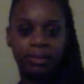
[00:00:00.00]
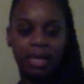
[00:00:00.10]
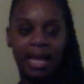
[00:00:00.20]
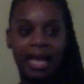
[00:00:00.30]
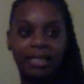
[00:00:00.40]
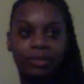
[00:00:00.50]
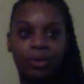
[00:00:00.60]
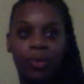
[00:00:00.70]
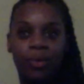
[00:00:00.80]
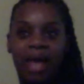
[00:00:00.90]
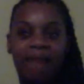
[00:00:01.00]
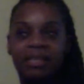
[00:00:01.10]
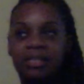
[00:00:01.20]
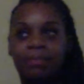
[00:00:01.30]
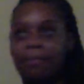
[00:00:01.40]
It's cool. We have
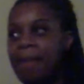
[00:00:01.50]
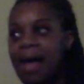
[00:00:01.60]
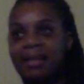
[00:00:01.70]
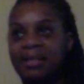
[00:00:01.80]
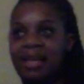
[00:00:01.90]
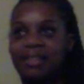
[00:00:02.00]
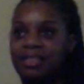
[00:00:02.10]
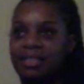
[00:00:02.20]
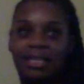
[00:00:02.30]
this bad connection. Like,